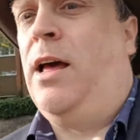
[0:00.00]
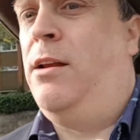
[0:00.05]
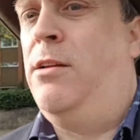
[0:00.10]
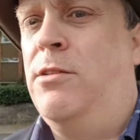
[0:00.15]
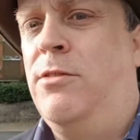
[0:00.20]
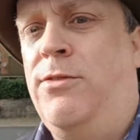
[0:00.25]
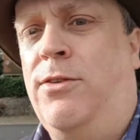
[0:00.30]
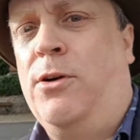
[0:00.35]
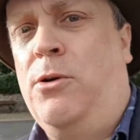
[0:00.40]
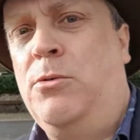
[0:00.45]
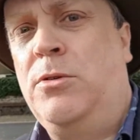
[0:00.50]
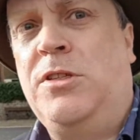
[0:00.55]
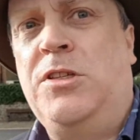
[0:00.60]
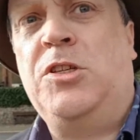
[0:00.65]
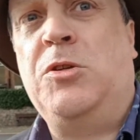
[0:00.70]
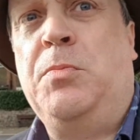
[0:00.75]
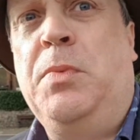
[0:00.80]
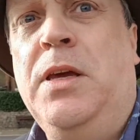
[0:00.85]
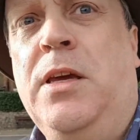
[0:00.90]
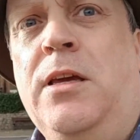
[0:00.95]
I look forward to
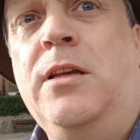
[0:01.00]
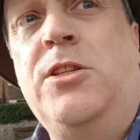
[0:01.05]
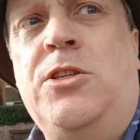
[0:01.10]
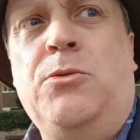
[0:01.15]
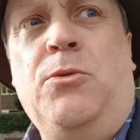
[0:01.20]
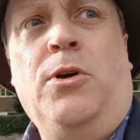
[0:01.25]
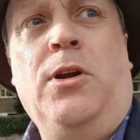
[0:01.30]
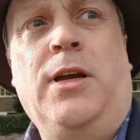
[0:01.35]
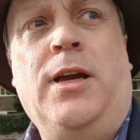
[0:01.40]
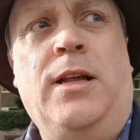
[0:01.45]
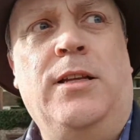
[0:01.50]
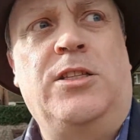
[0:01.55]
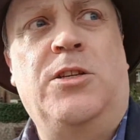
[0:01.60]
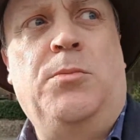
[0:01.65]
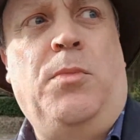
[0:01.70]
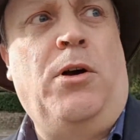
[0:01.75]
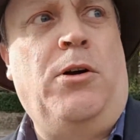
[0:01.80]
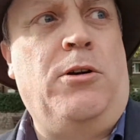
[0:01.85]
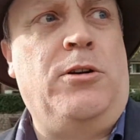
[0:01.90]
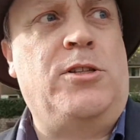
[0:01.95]
speaking to you all again
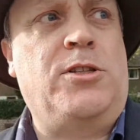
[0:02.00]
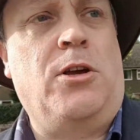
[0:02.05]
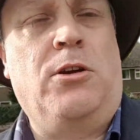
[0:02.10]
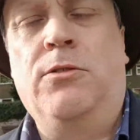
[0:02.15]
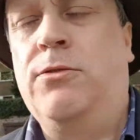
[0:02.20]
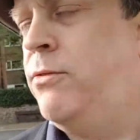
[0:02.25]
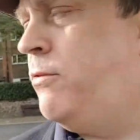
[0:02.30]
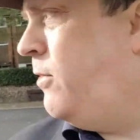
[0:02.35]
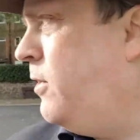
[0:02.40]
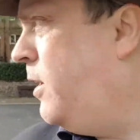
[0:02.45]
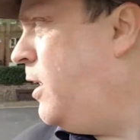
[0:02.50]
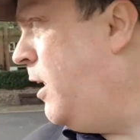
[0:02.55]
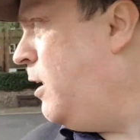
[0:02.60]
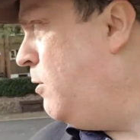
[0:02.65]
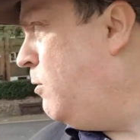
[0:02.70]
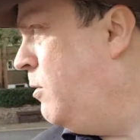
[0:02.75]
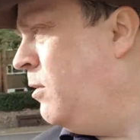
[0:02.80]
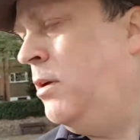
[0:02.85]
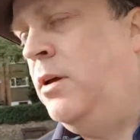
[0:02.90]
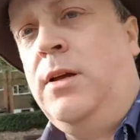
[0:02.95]
tomorrow. So for
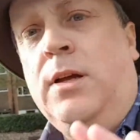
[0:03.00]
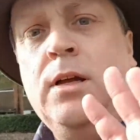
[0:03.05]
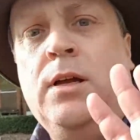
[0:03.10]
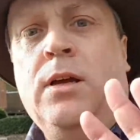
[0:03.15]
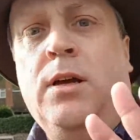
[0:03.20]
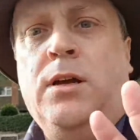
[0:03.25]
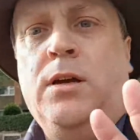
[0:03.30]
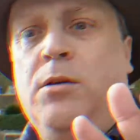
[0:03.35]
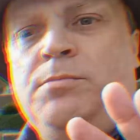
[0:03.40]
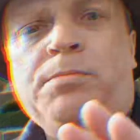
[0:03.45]
now,